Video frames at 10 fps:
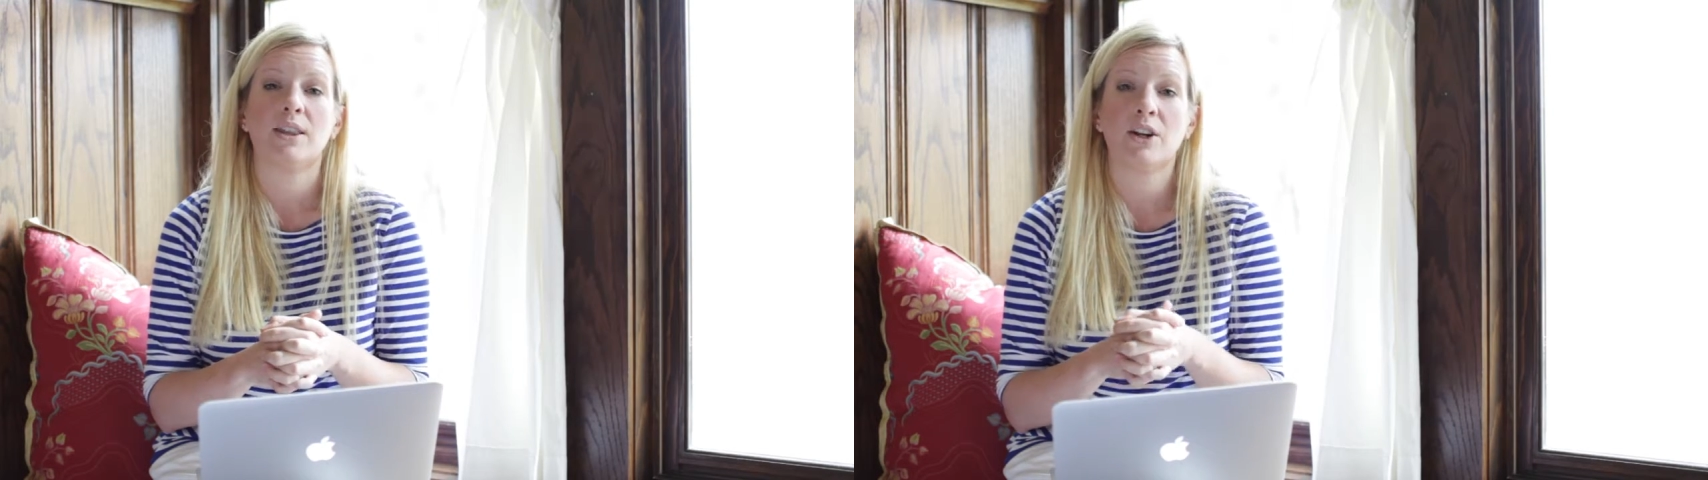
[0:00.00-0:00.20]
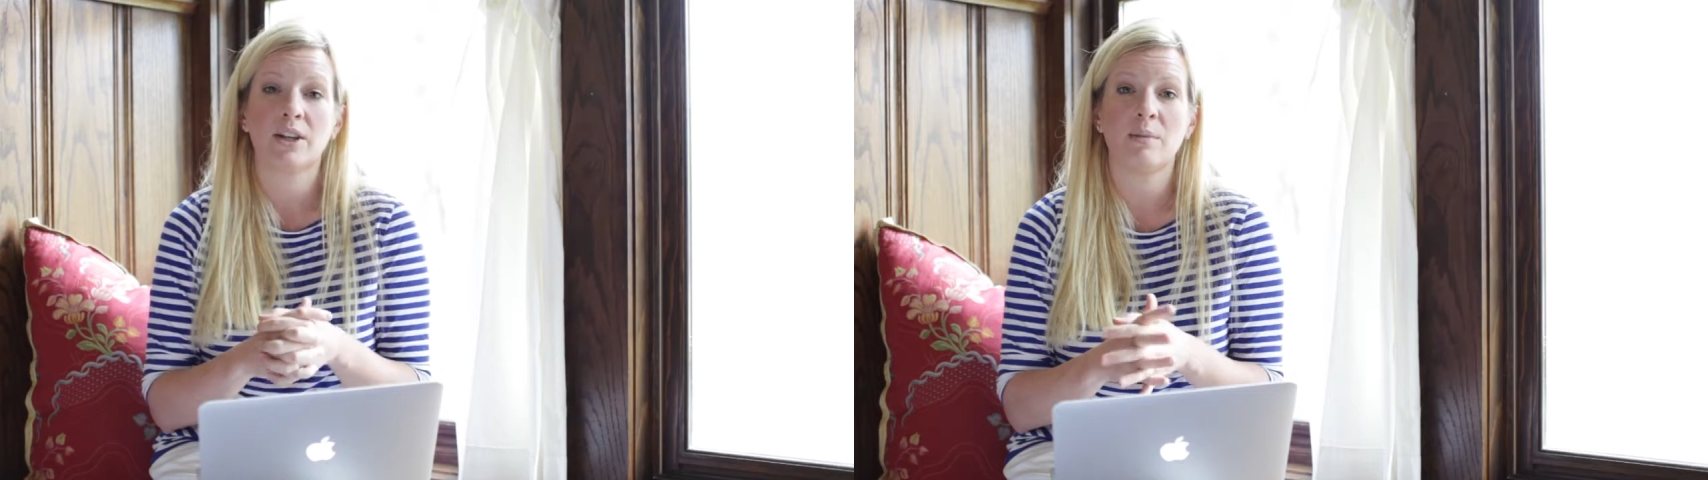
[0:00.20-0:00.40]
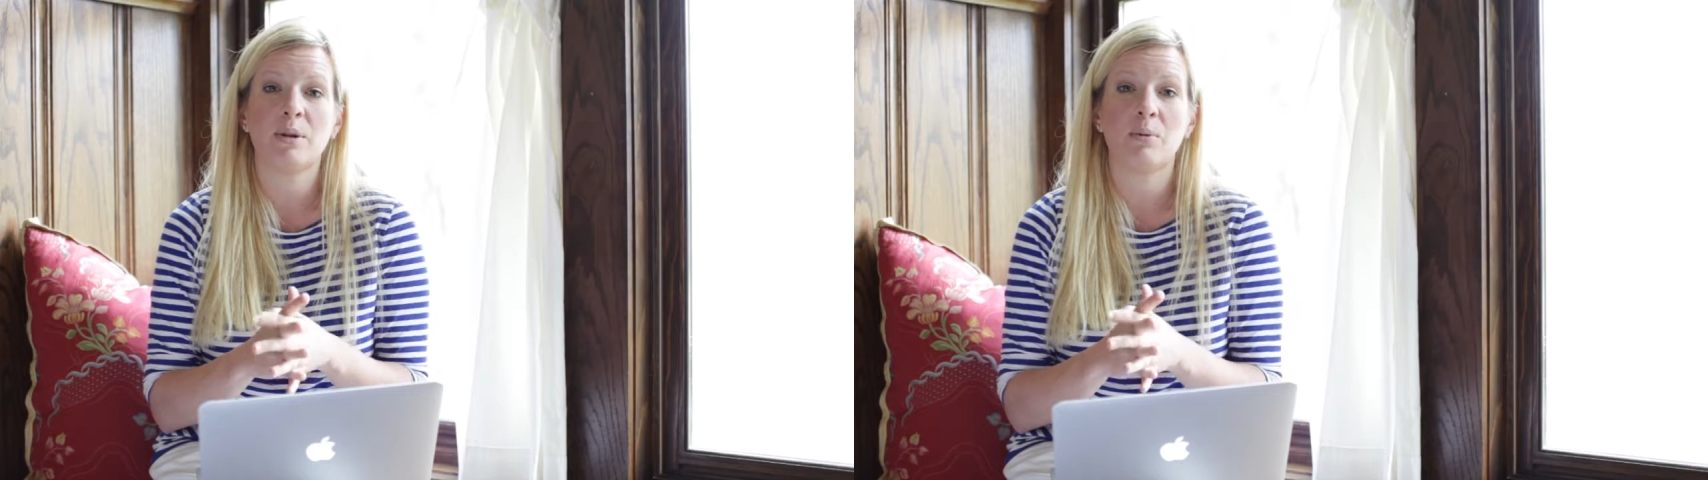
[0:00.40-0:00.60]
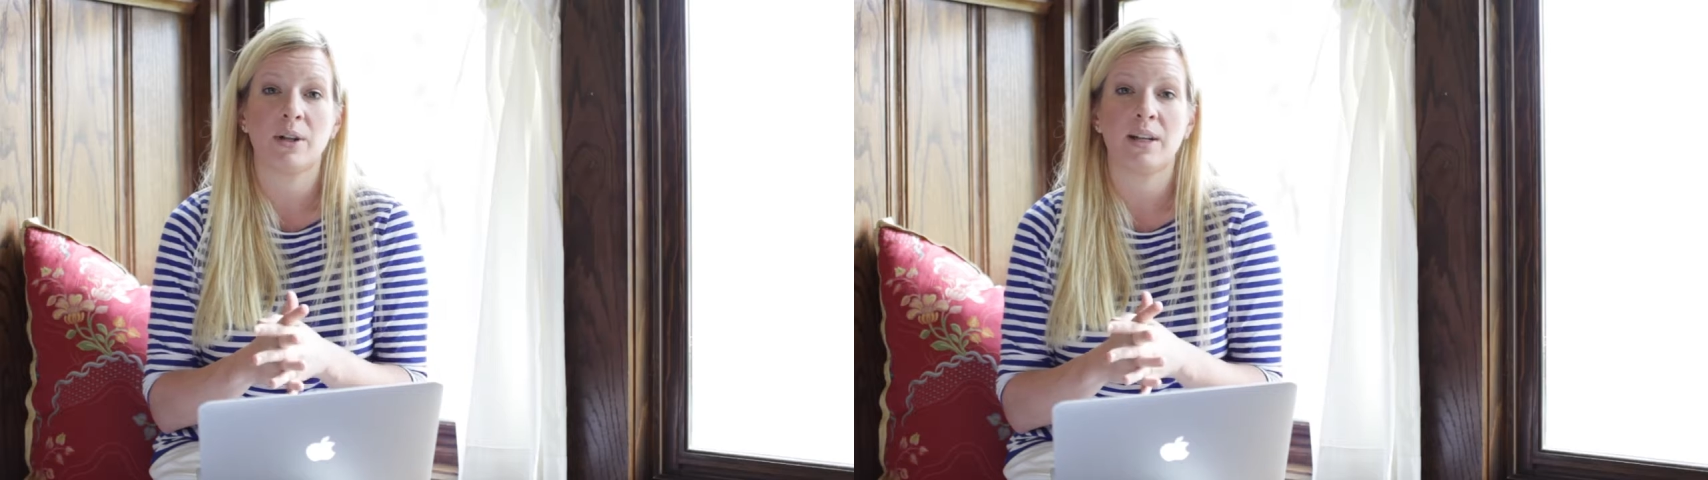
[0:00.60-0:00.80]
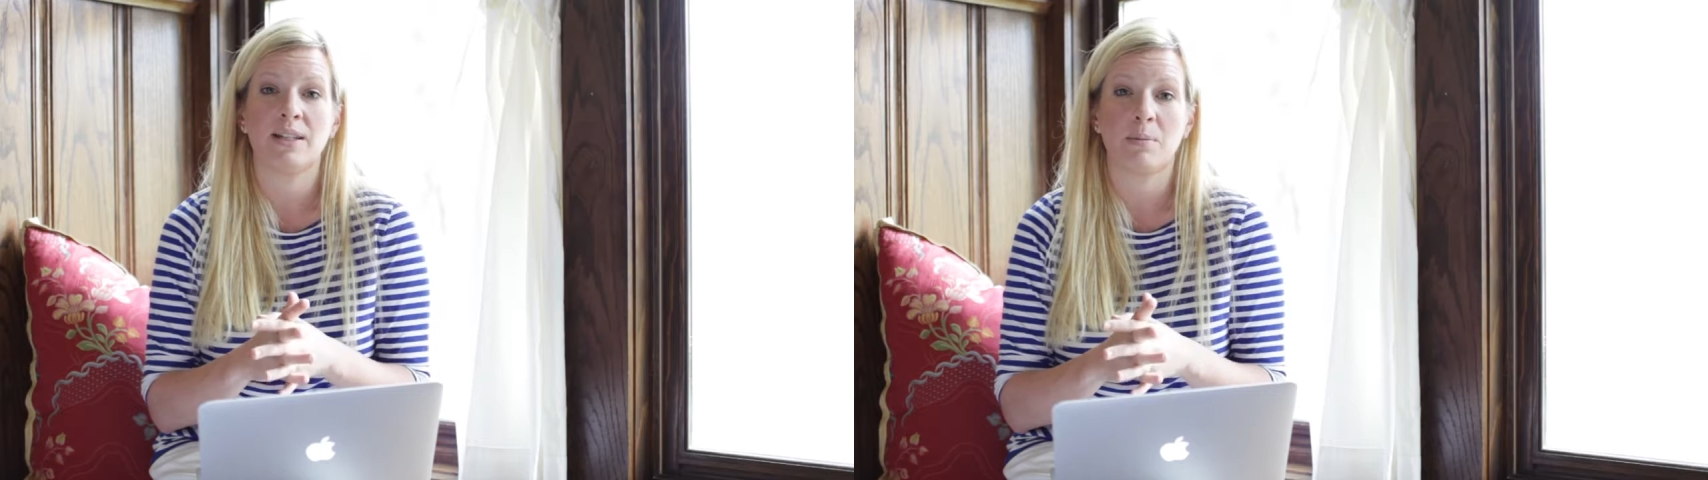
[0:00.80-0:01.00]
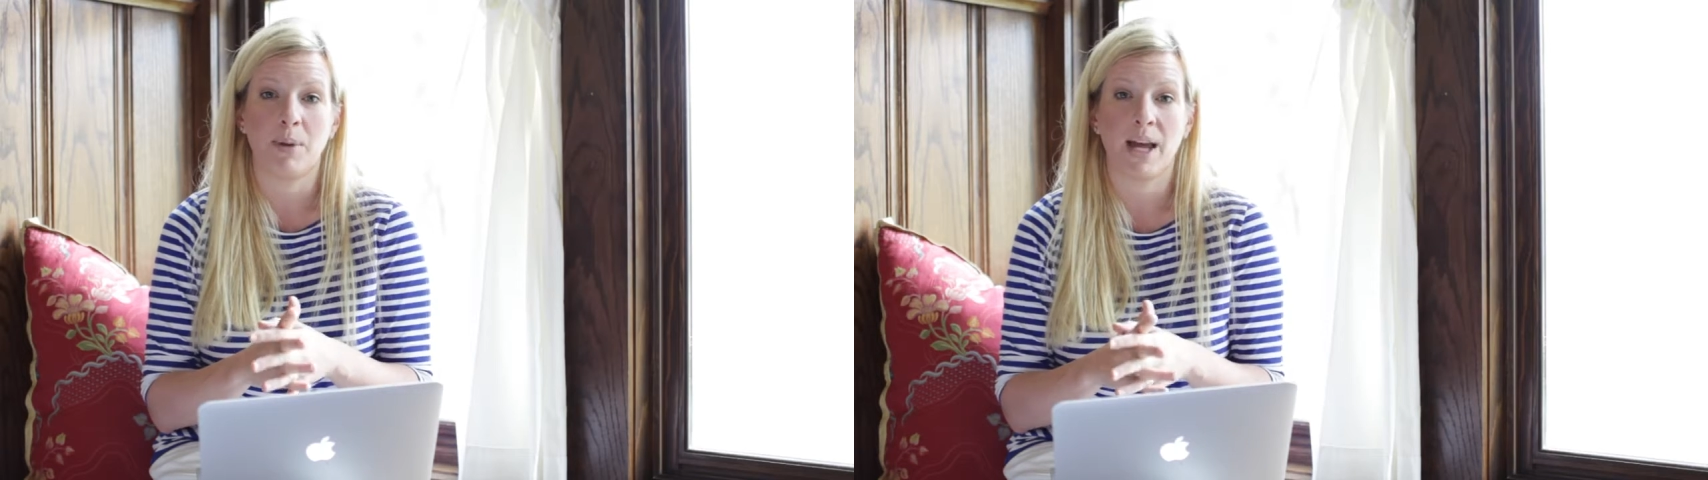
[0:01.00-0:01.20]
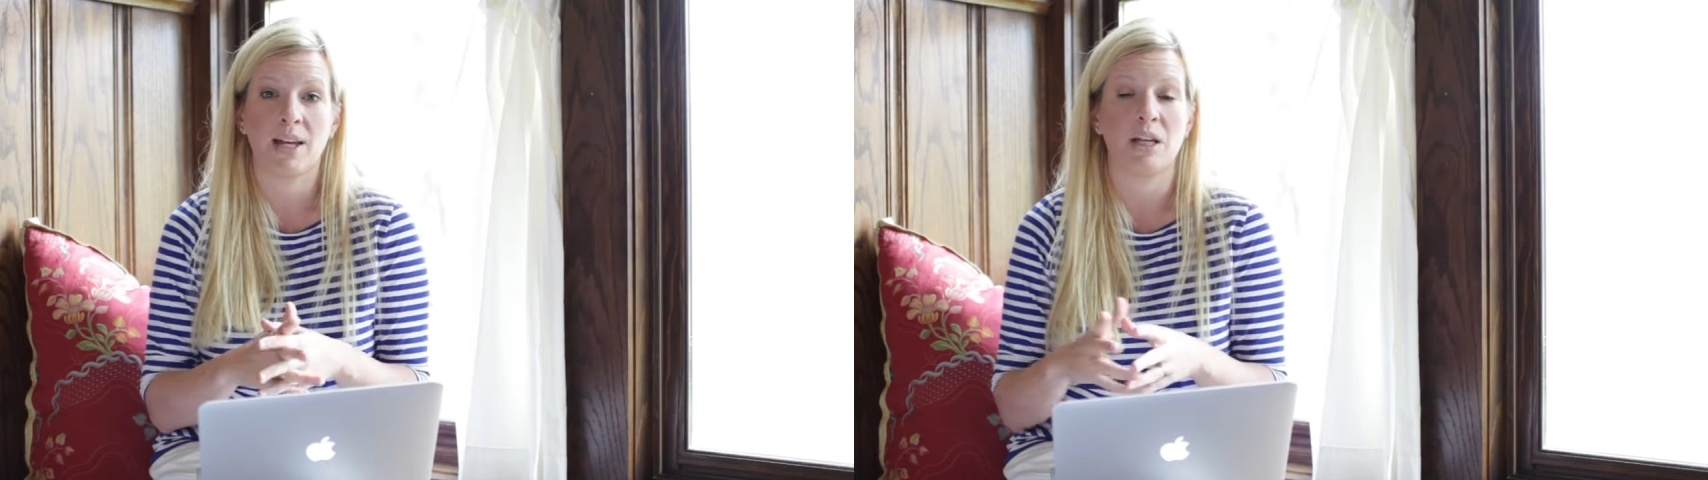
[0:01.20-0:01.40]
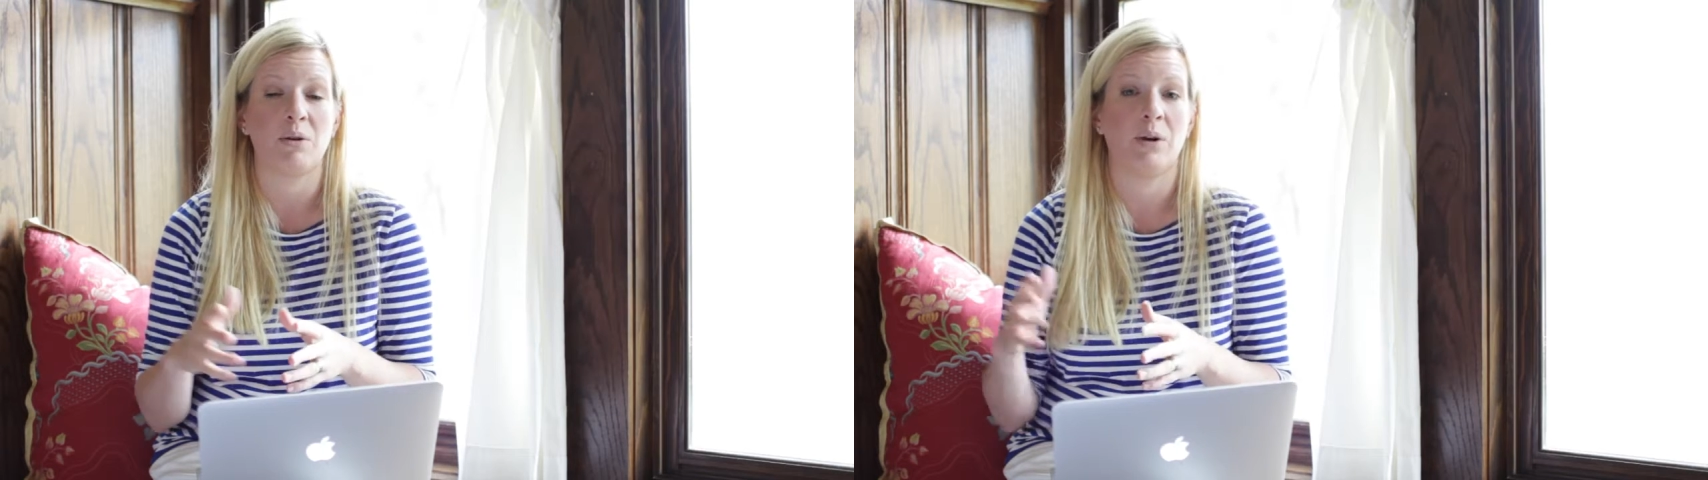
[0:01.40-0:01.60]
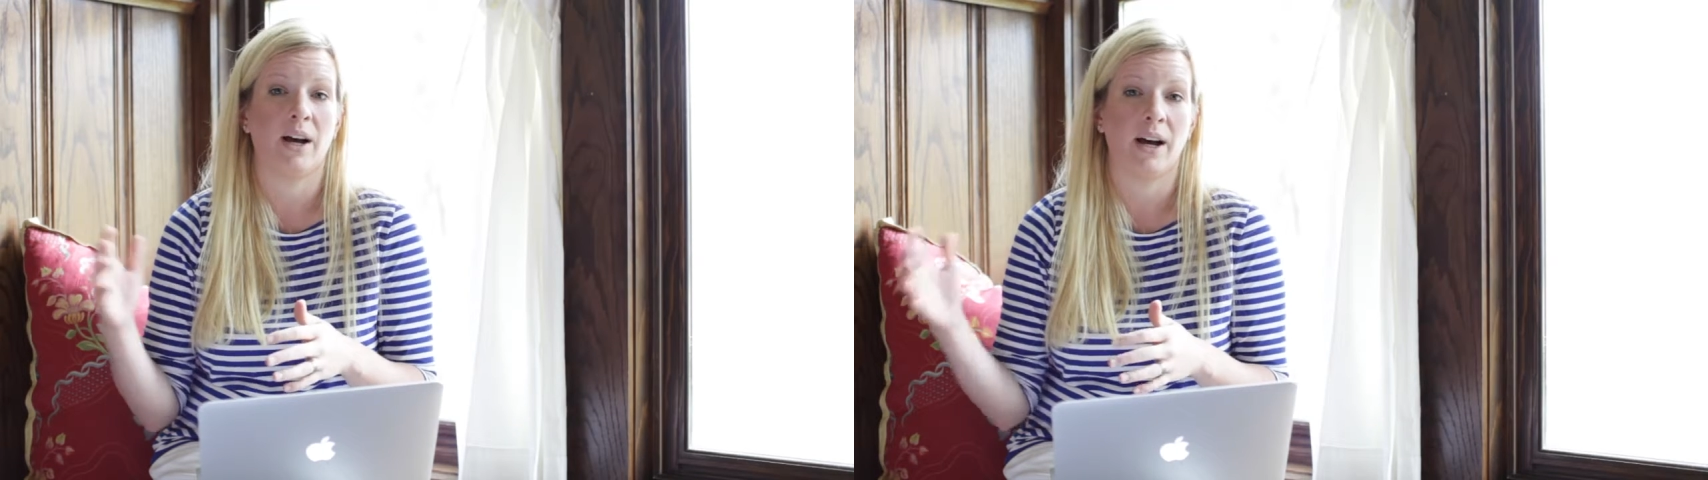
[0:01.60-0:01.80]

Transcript: they're going to be willing to pay you a